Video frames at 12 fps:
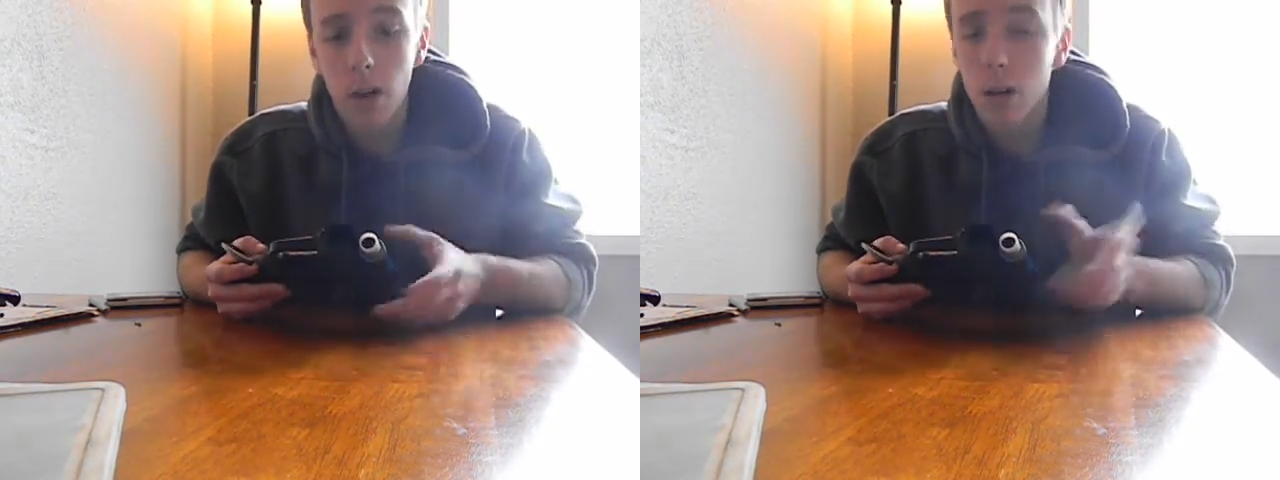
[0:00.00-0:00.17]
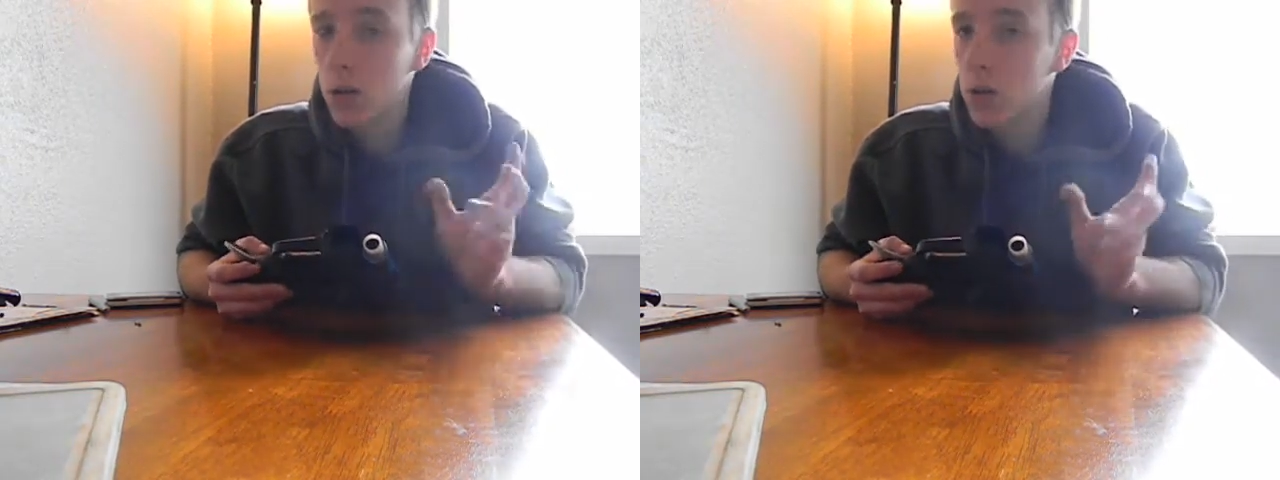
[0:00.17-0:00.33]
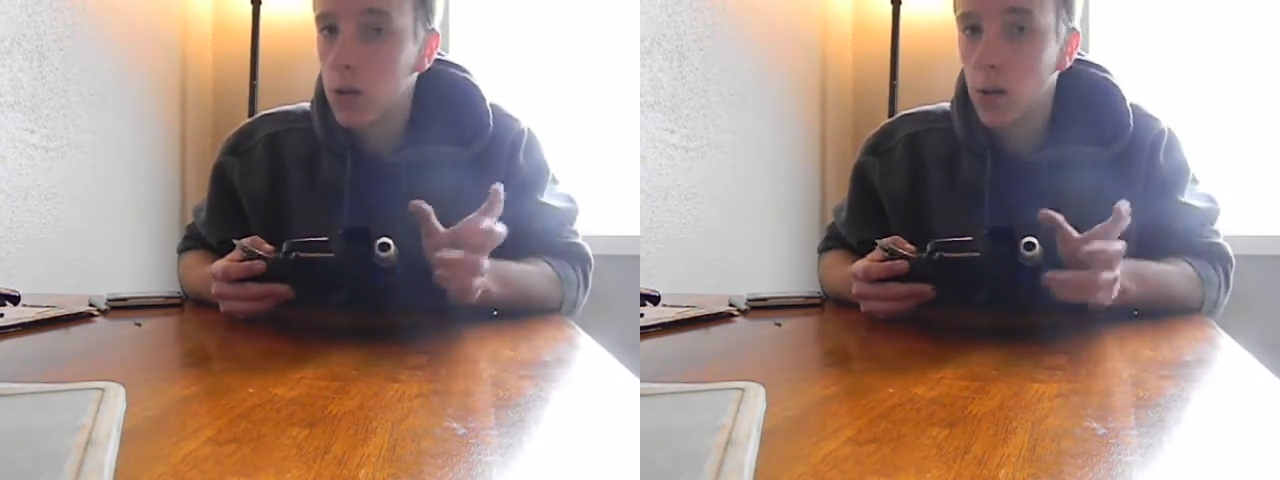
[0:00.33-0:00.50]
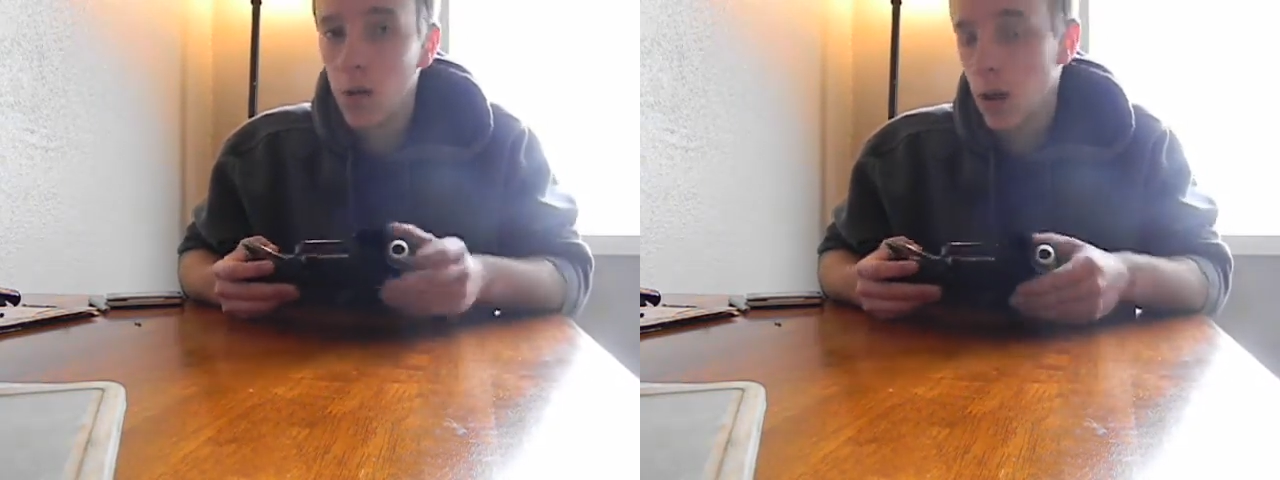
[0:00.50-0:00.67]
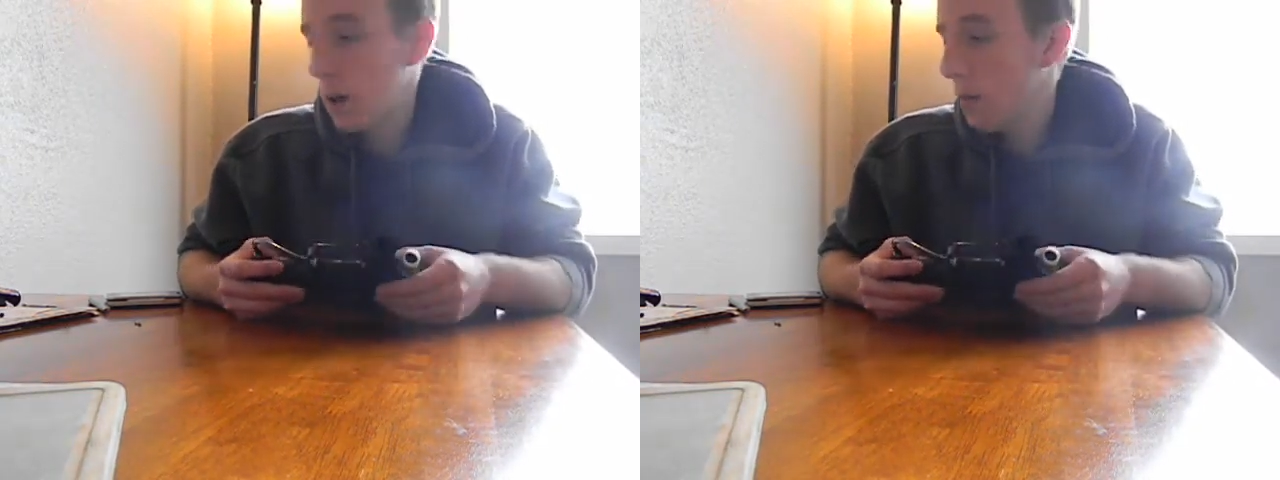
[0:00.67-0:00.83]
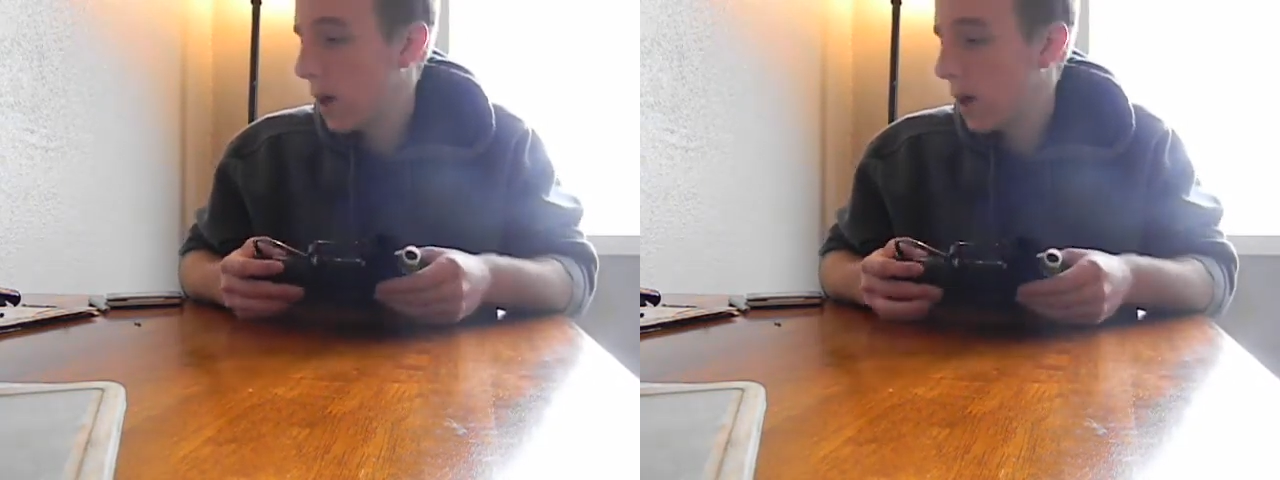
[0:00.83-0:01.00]
you can screw it
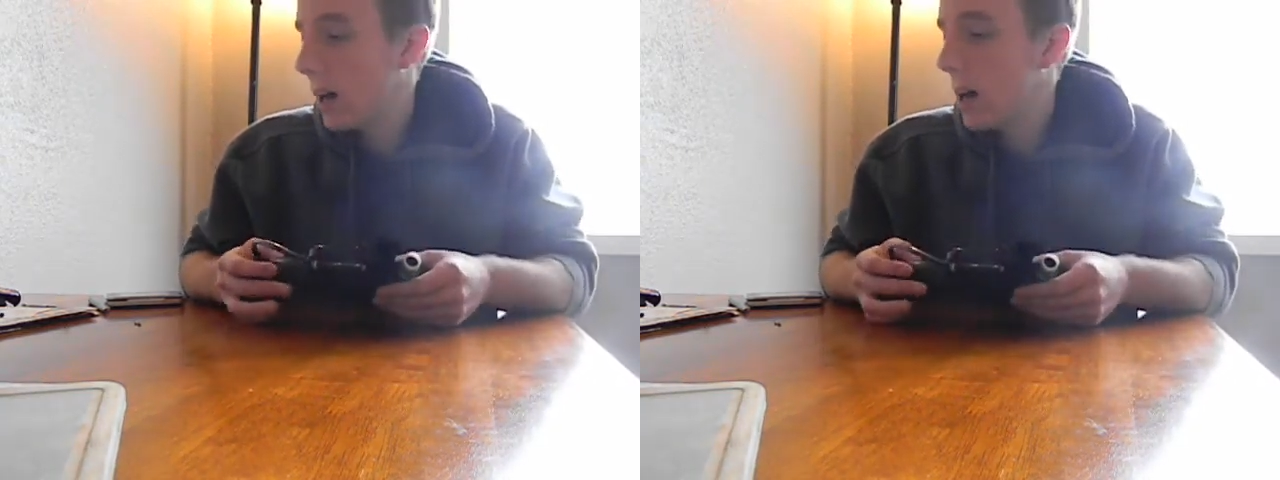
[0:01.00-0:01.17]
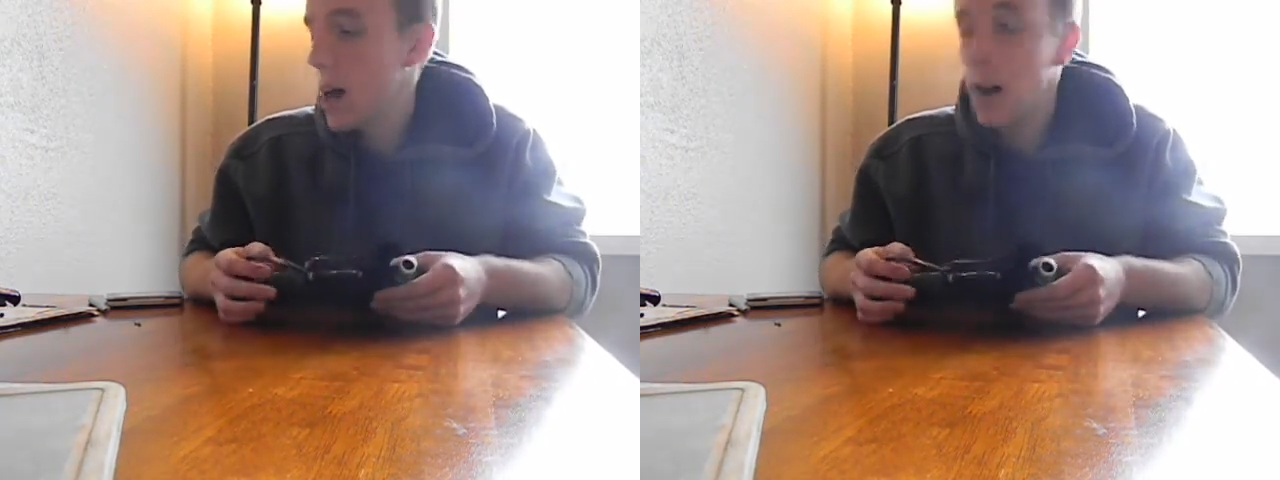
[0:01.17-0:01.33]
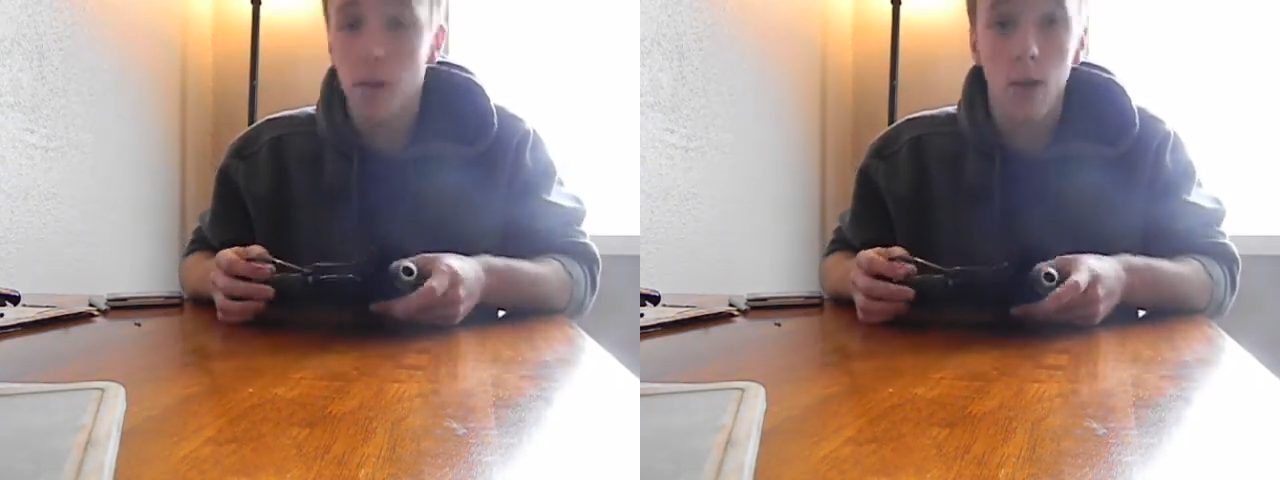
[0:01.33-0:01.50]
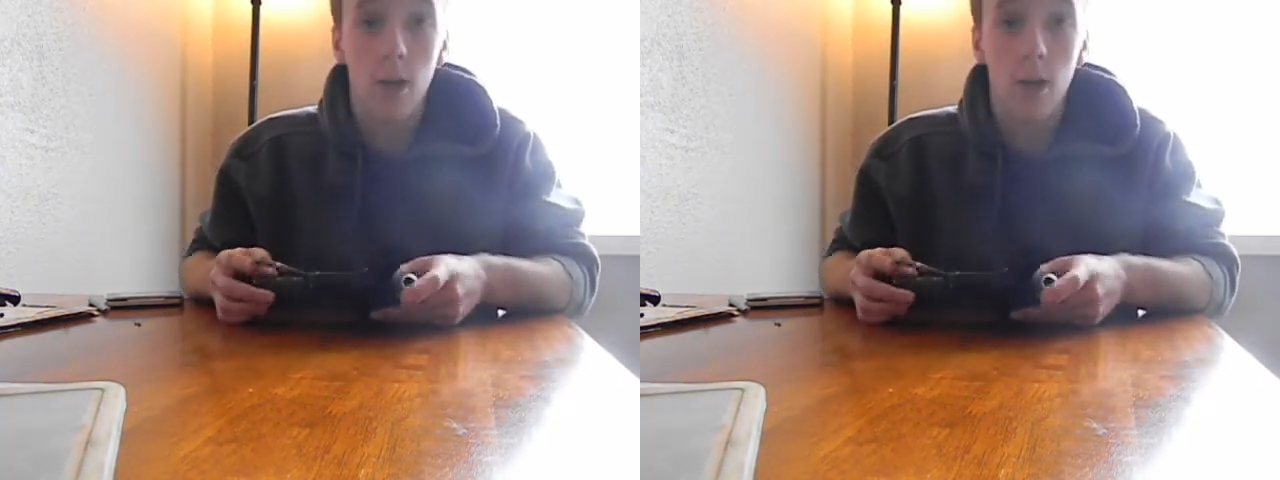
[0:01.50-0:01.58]
up like I have